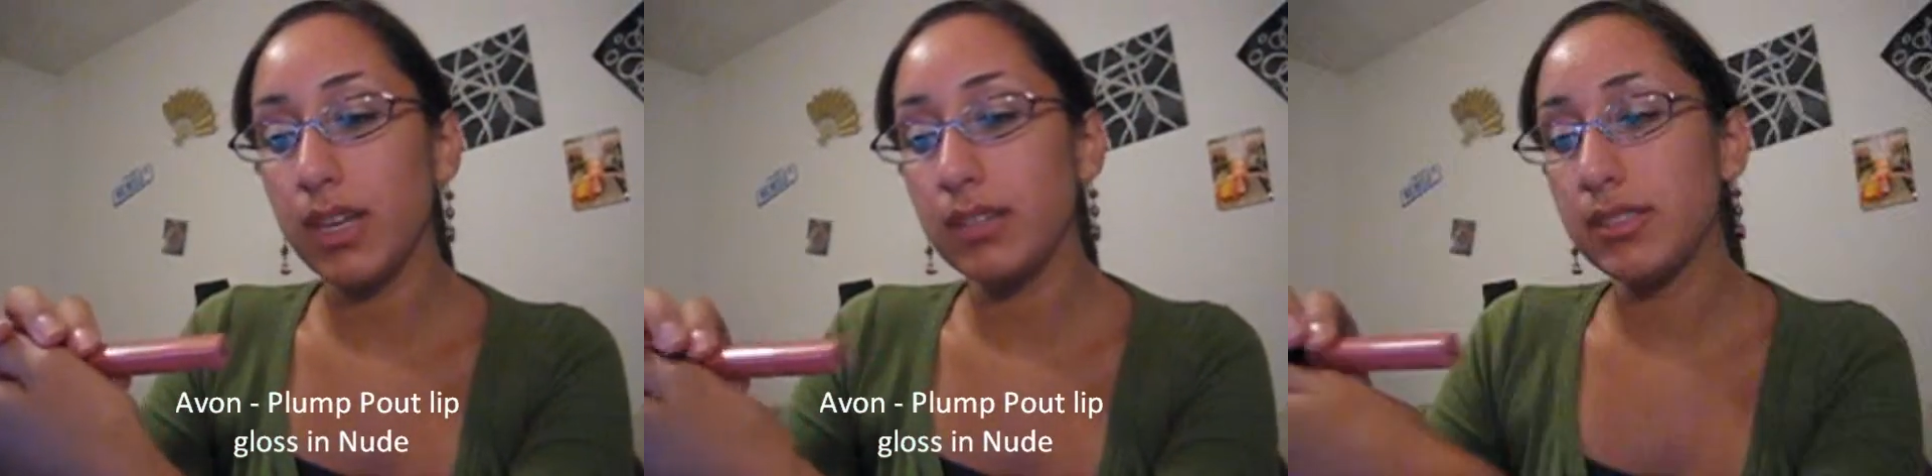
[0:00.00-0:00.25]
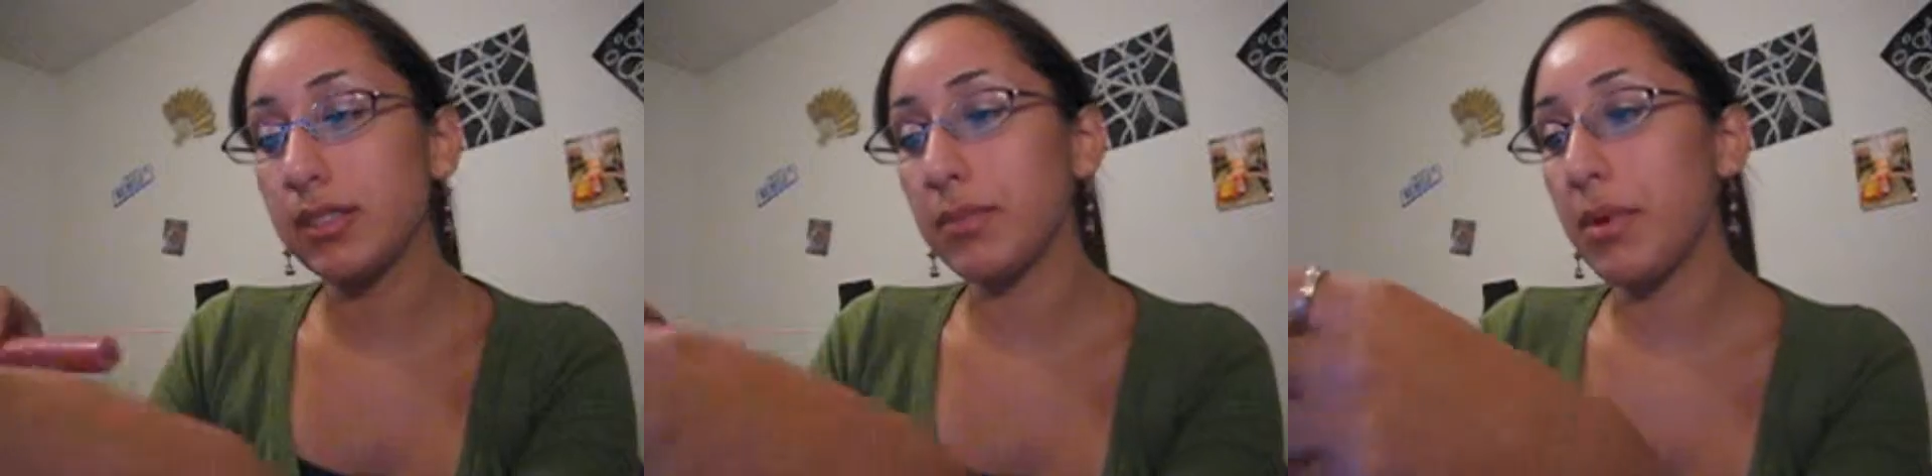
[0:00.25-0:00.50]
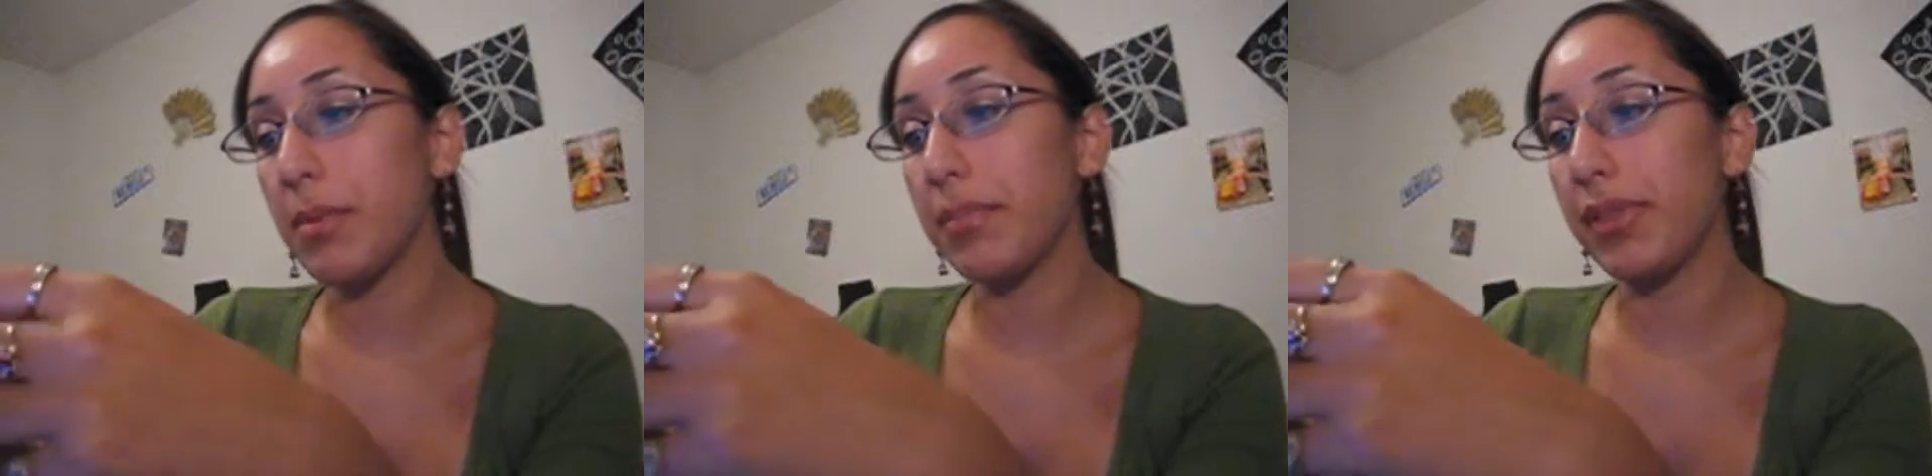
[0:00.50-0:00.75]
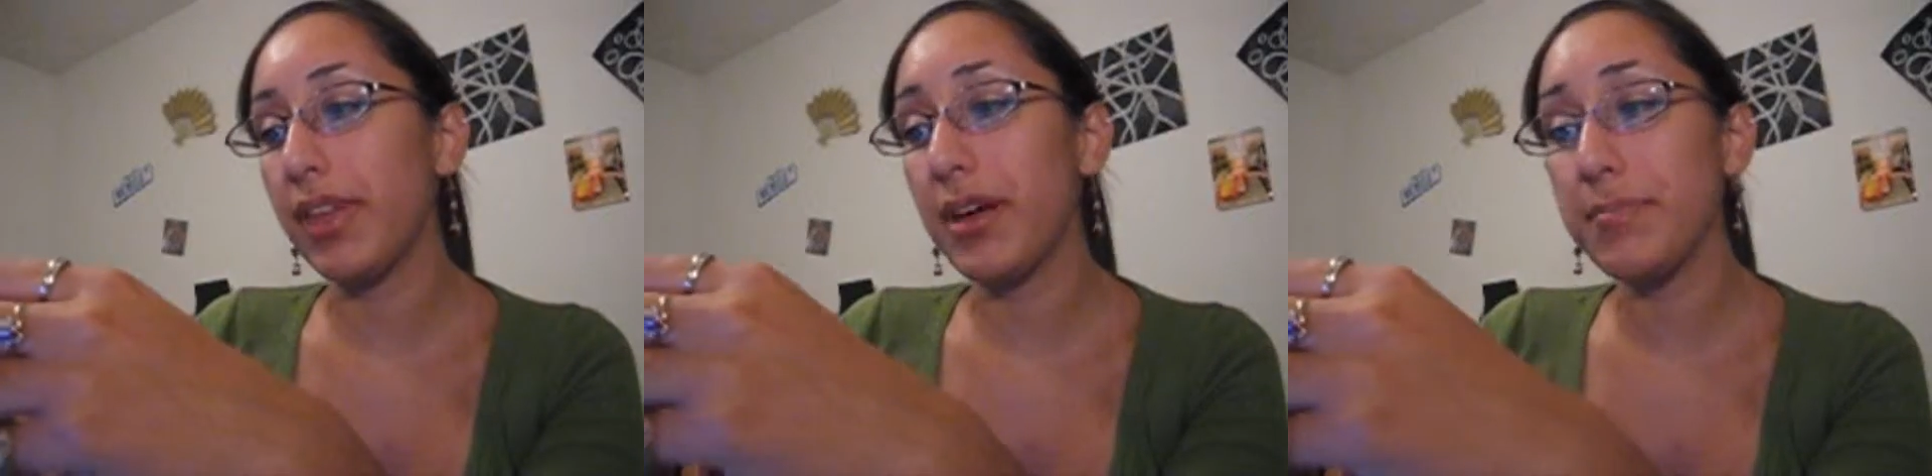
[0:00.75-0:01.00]
It's
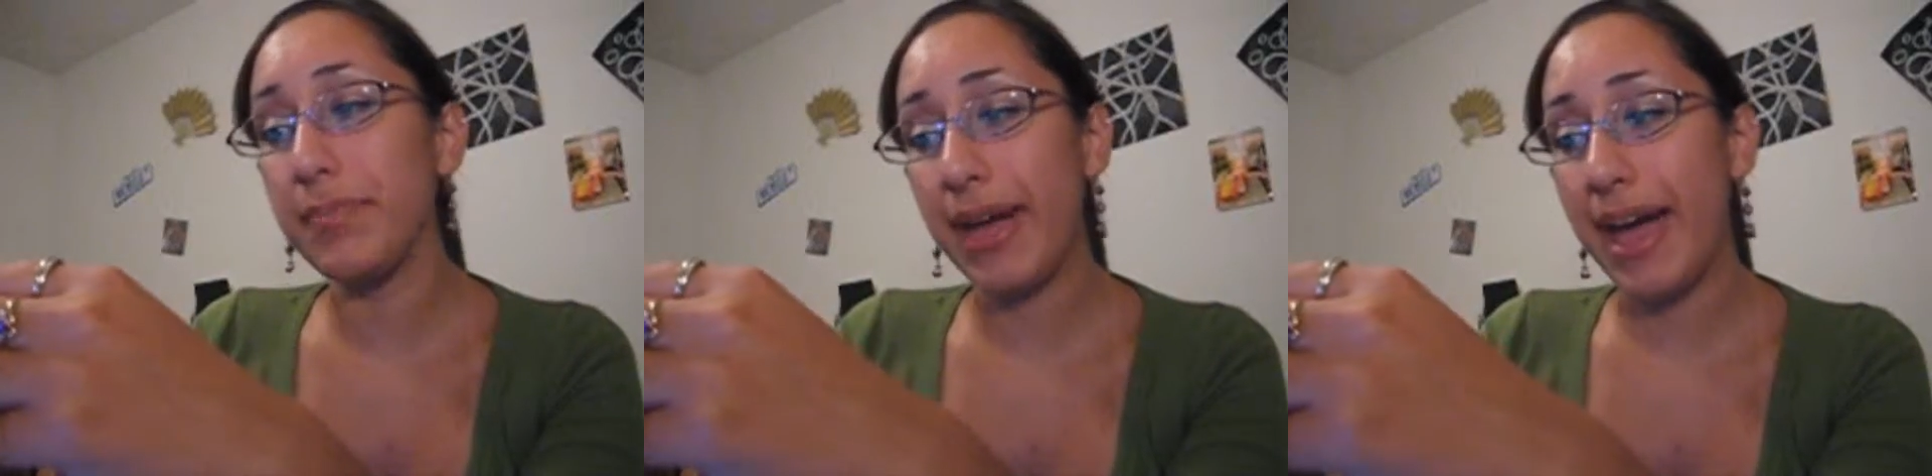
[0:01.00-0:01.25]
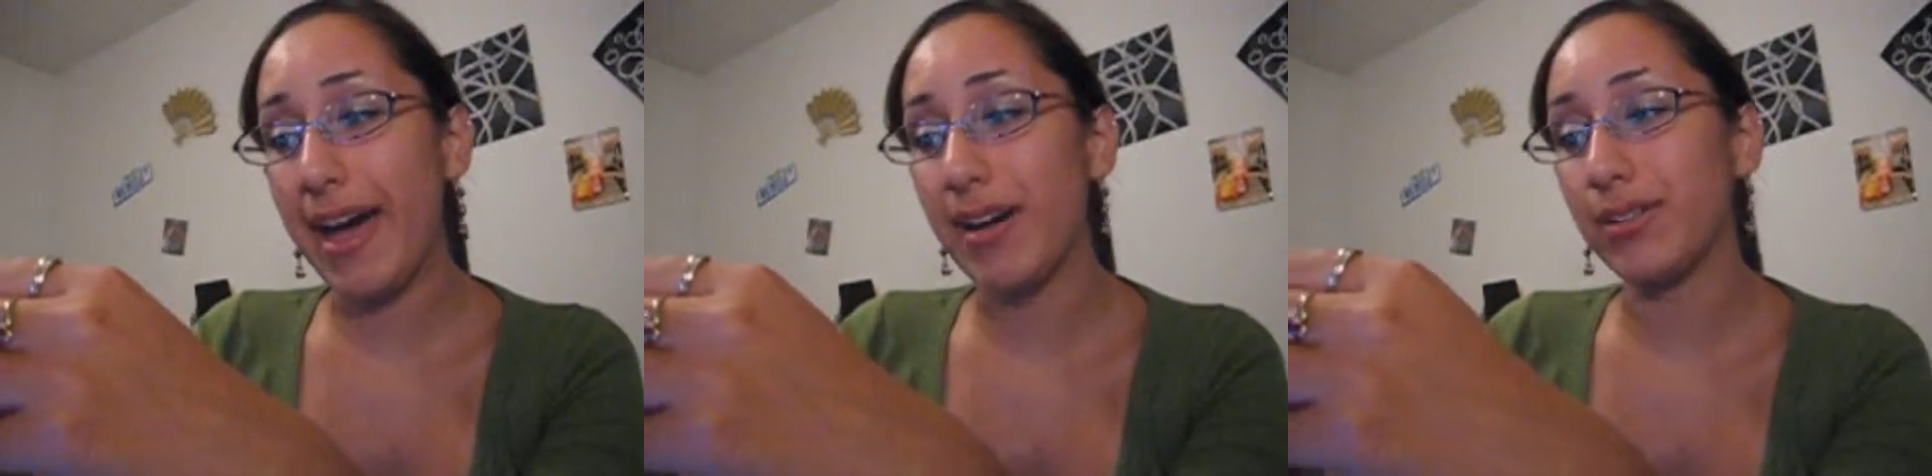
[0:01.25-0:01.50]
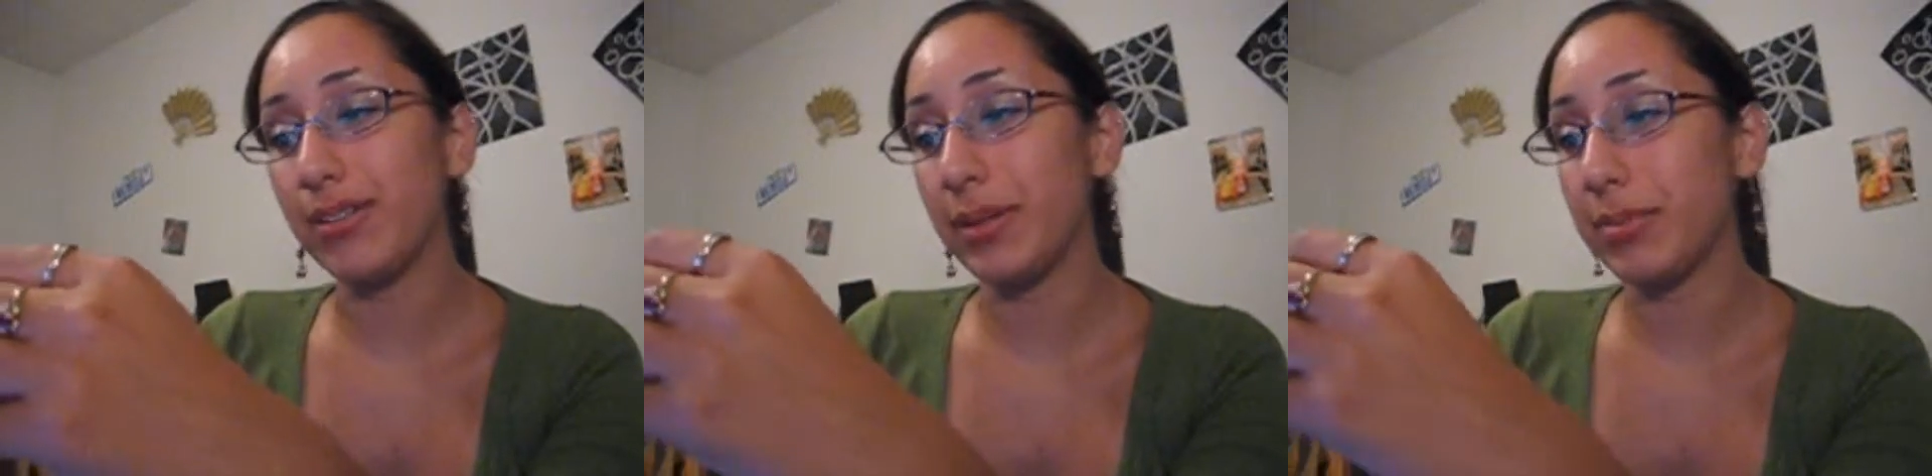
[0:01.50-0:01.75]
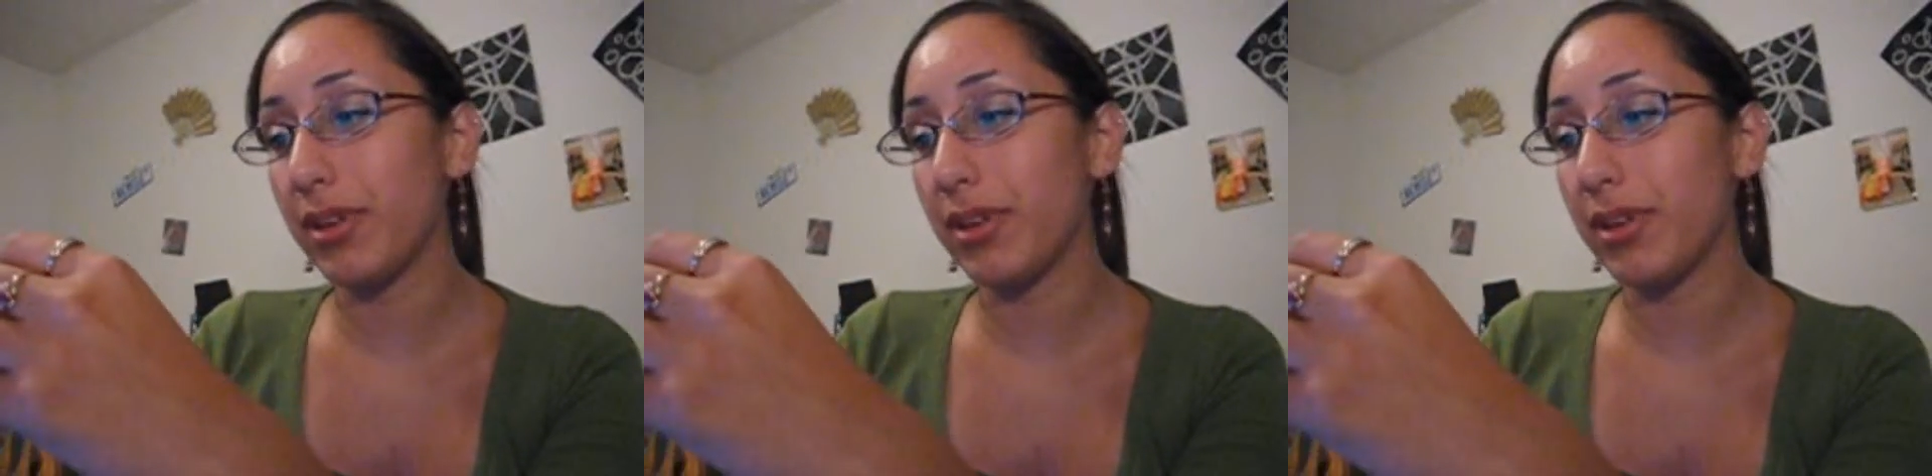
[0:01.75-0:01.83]
Plump Pout lip